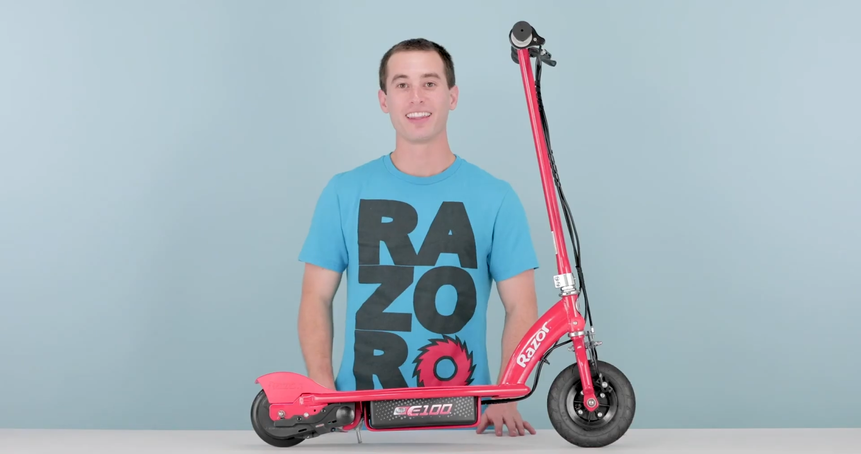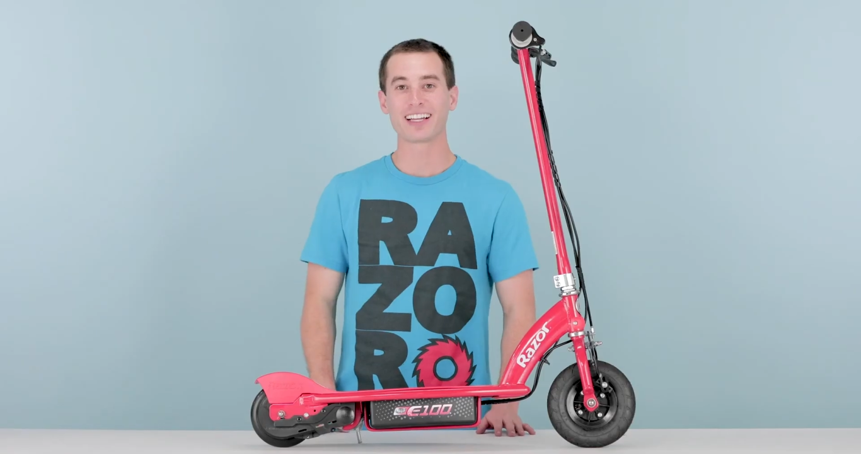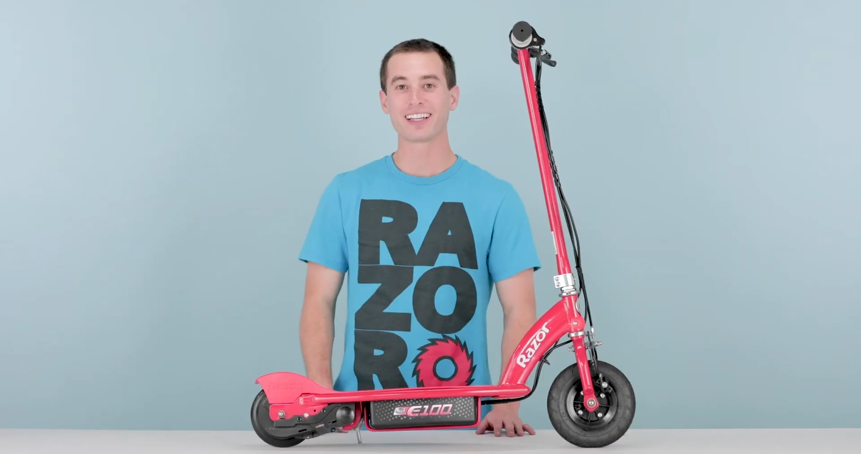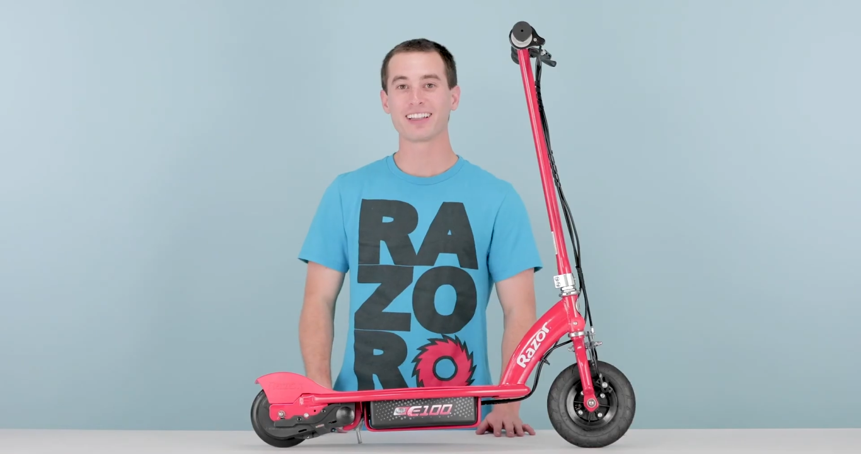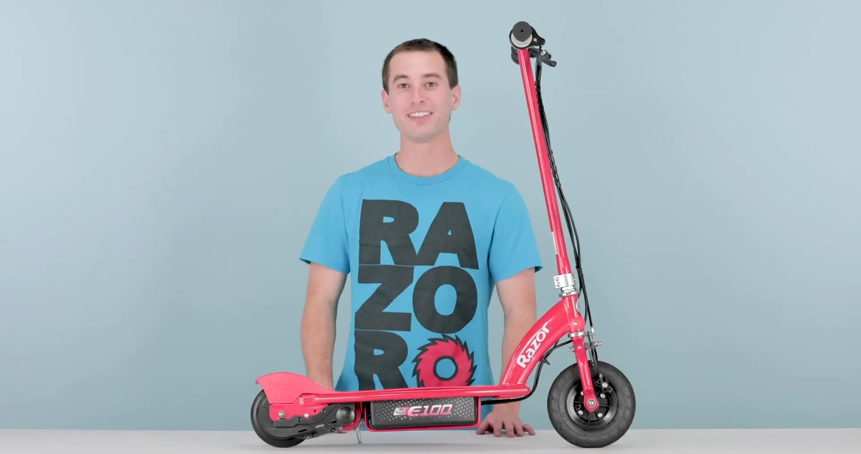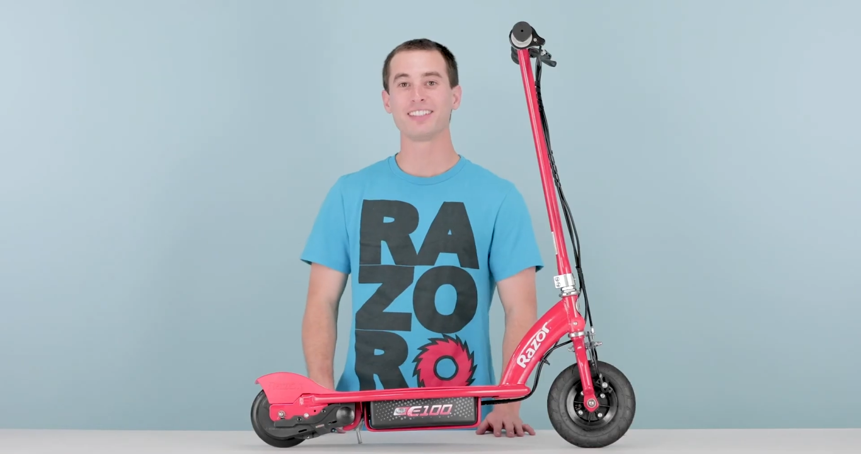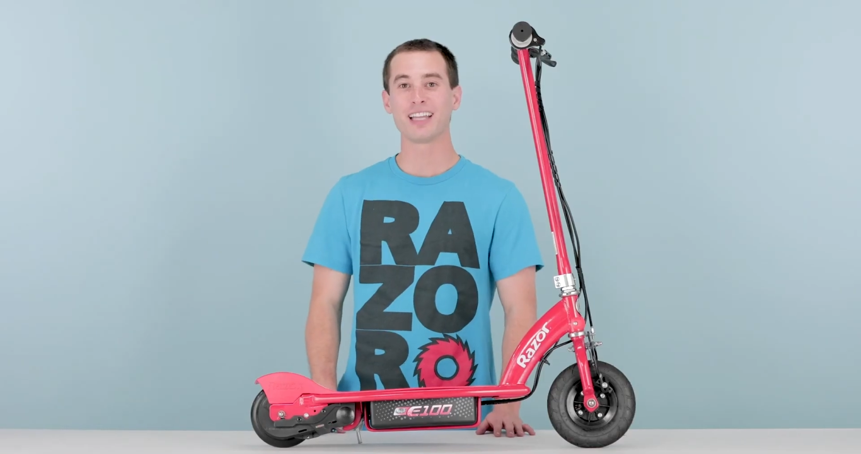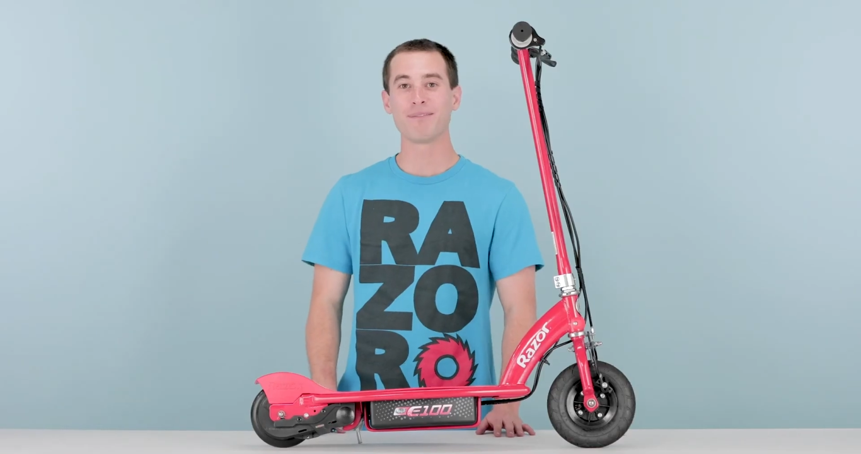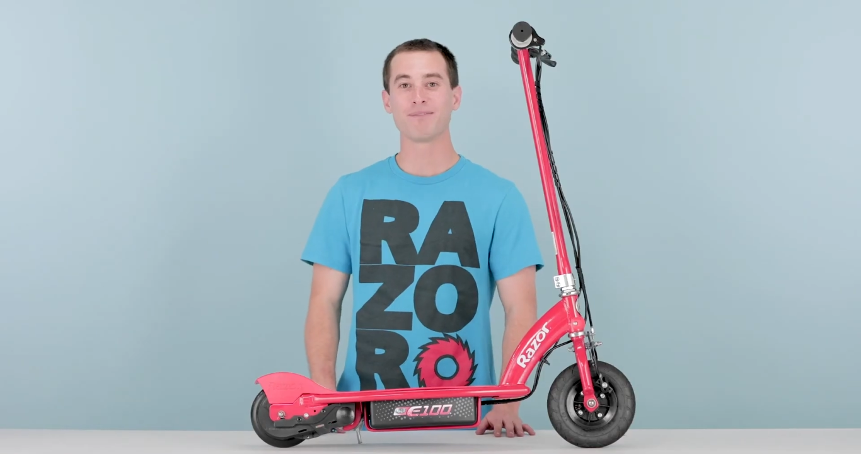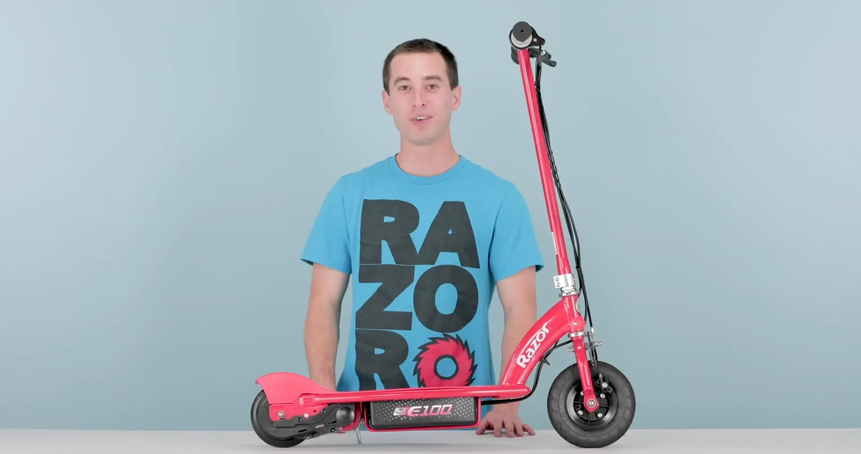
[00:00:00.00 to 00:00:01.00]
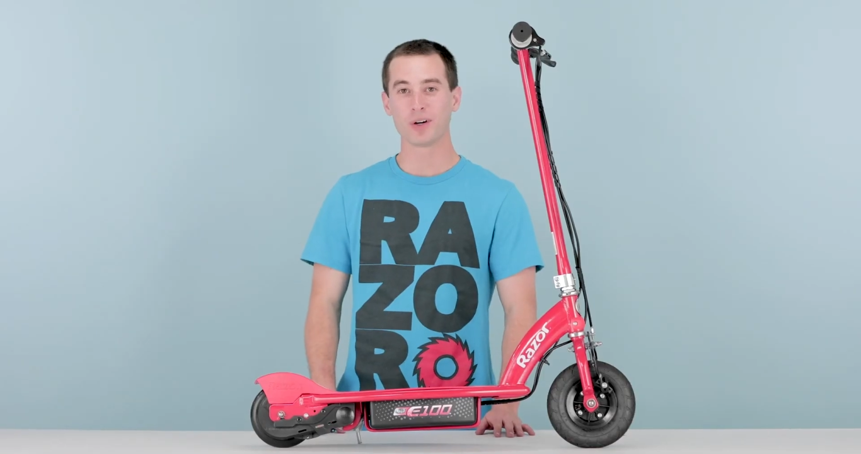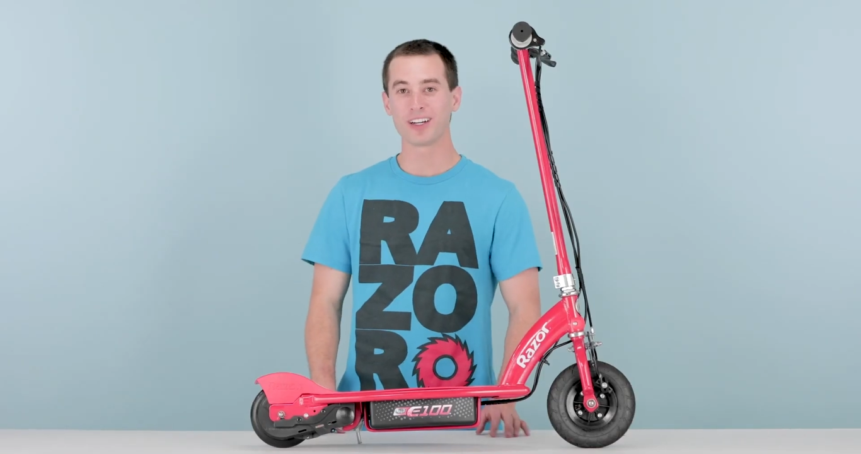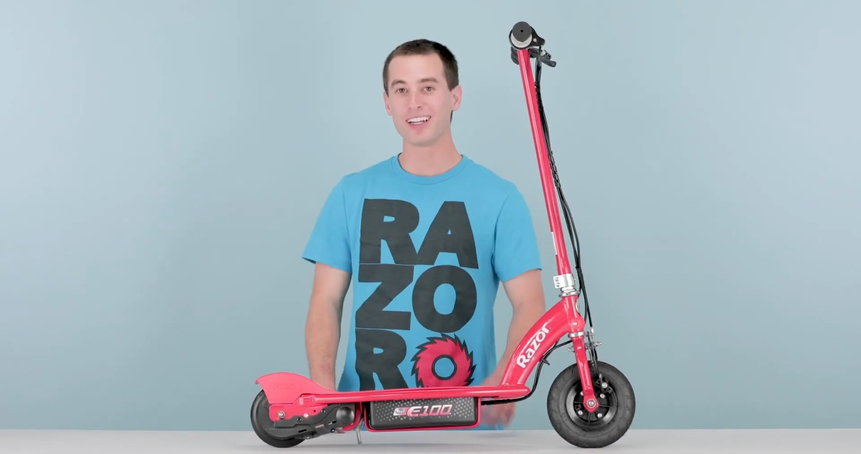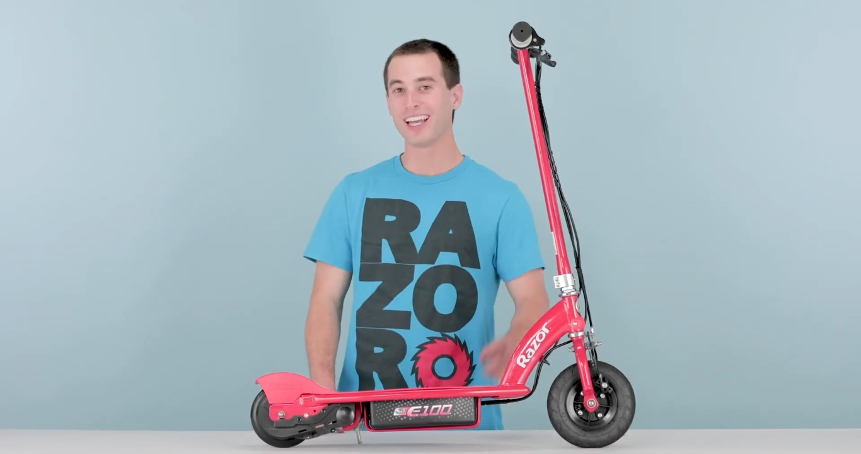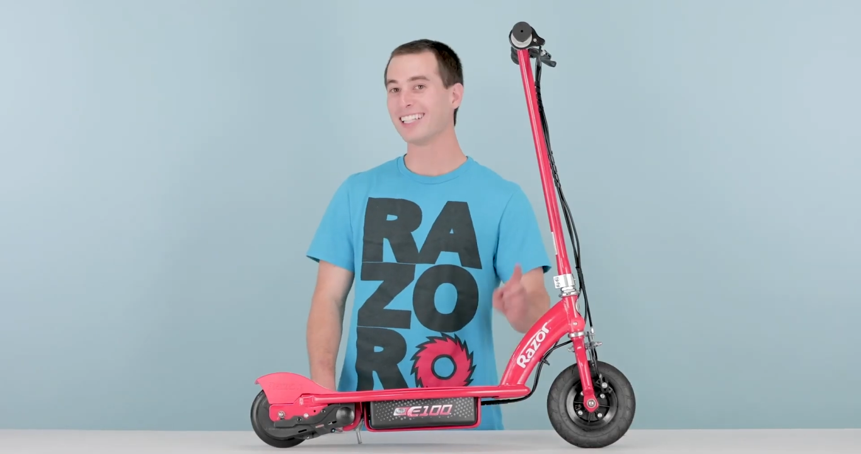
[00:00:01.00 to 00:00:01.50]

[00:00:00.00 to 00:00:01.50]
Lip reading: That concludes step 4,